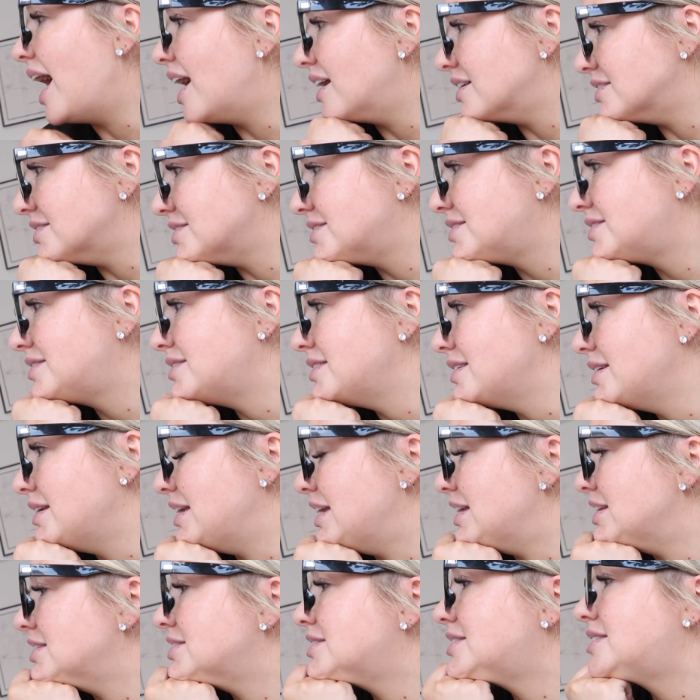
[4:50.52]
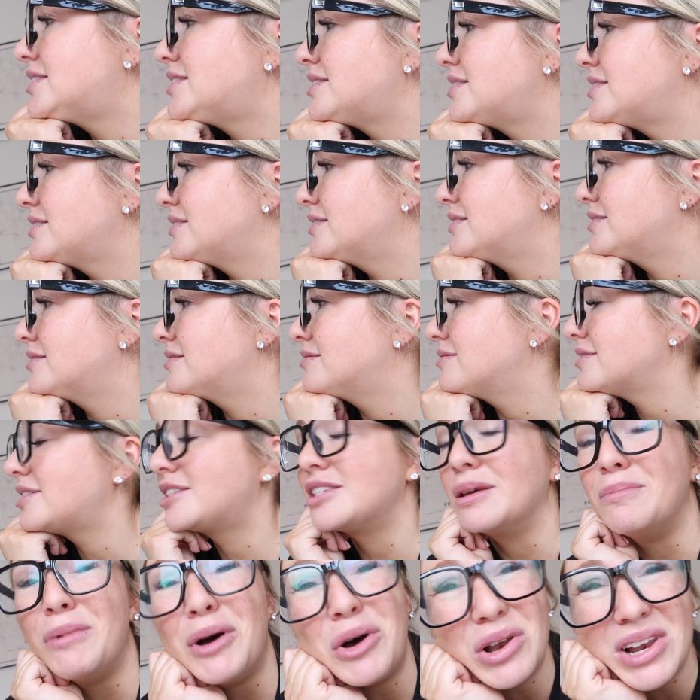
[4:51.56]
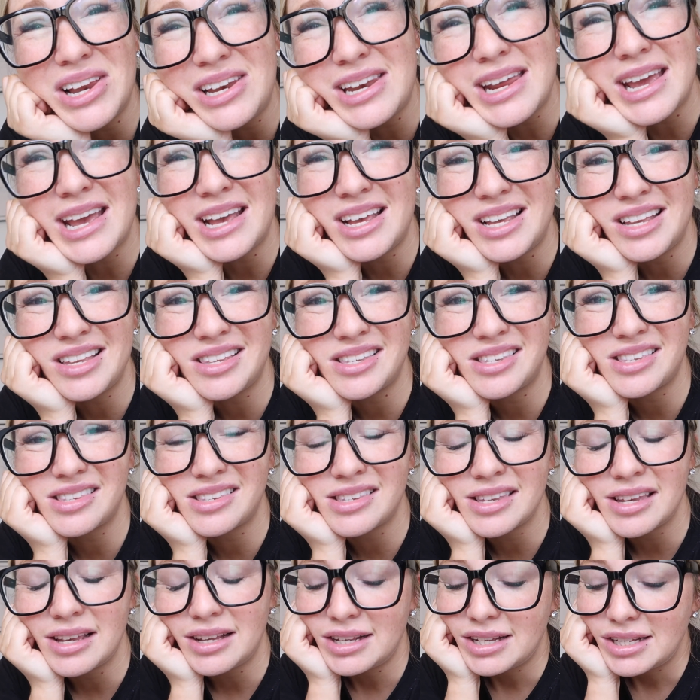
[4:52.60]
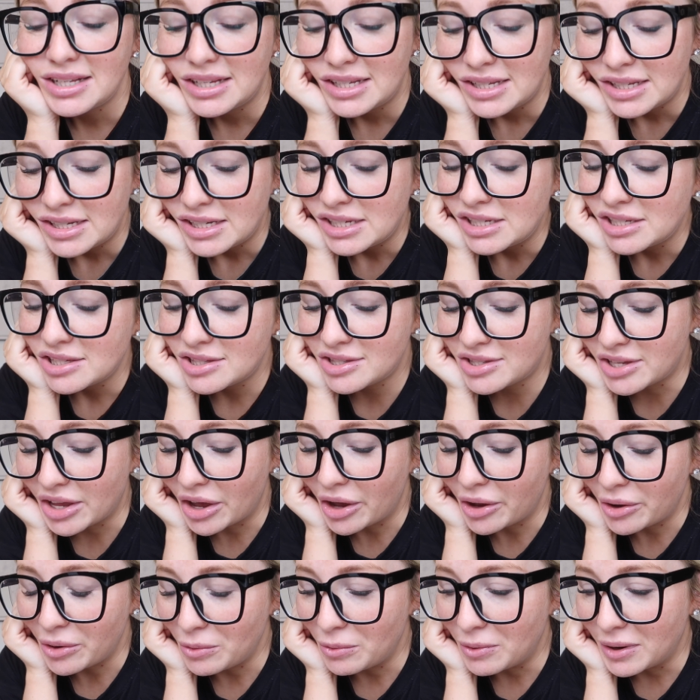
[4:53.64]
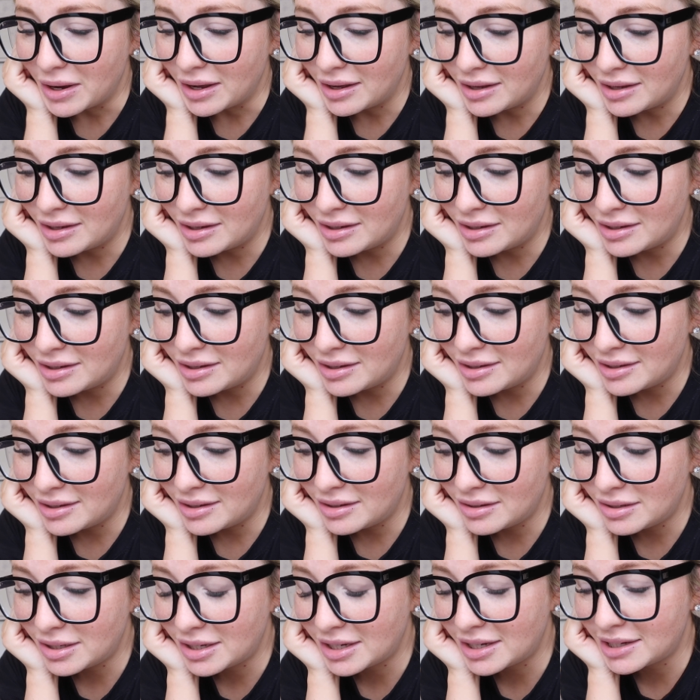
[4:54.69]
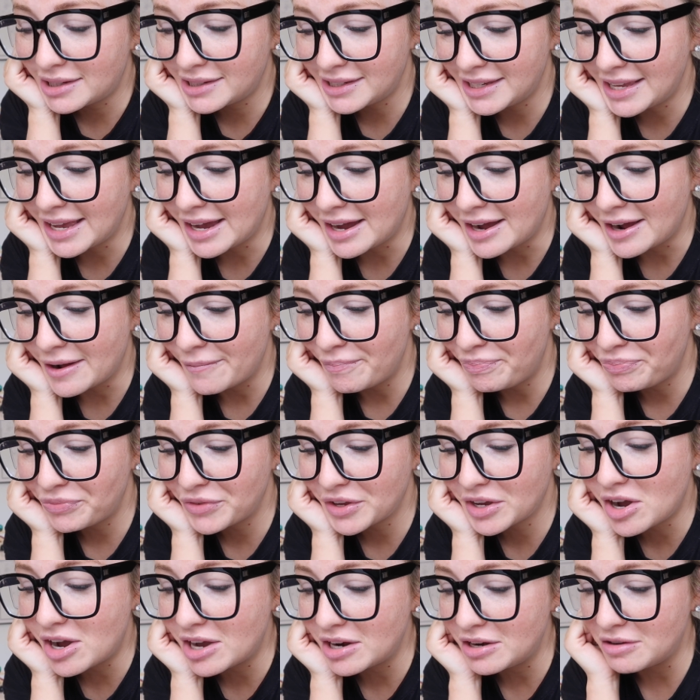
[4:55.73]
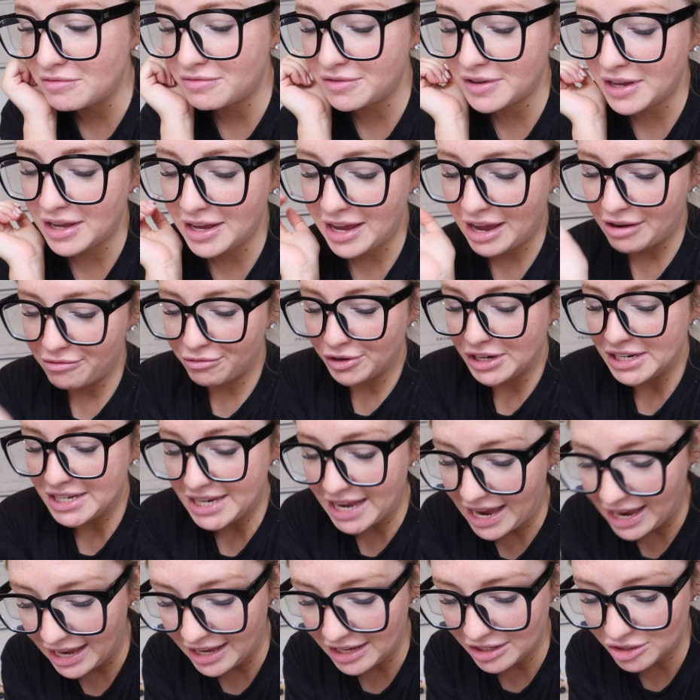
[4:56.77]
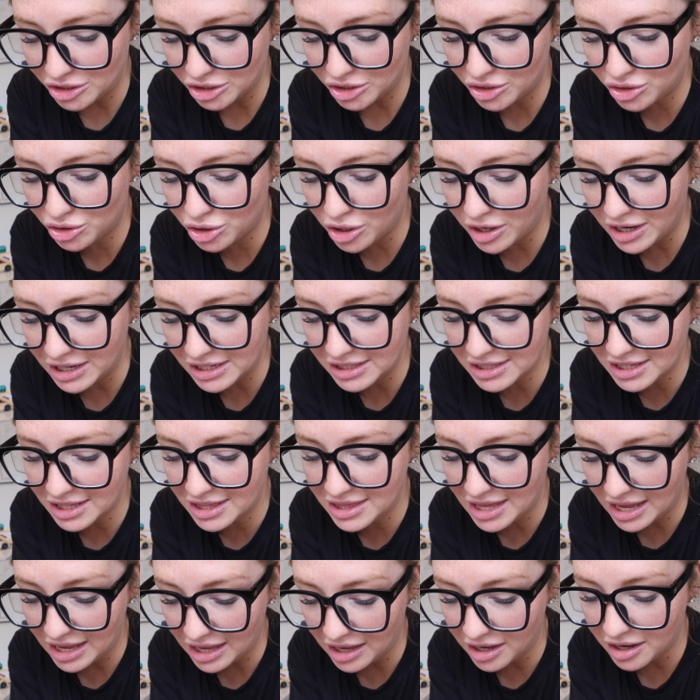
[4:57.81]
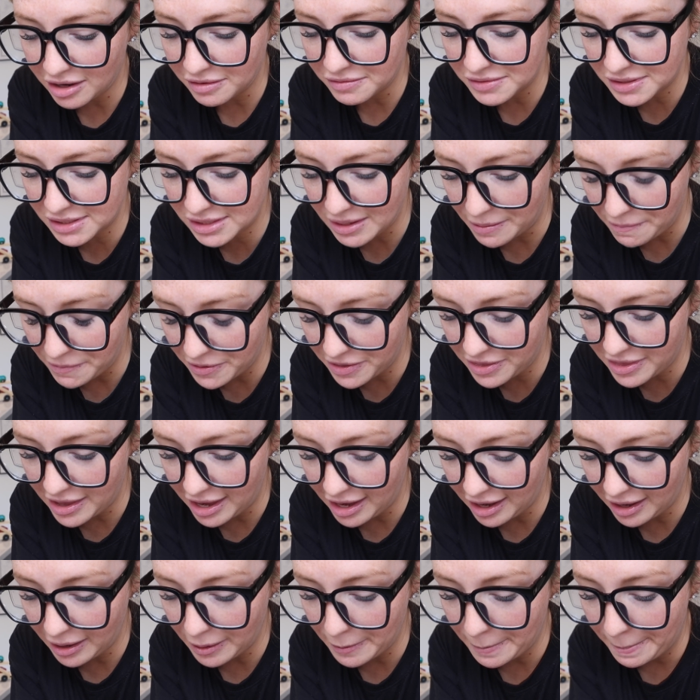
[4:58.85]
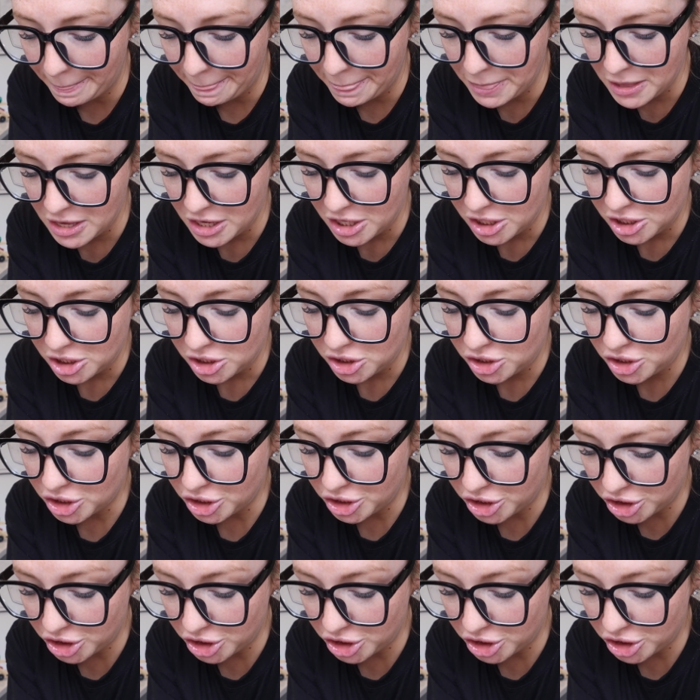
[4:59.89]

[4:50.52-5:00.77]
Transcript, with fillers: as it's summer holidays so yeah kind of every day just trying to think of something to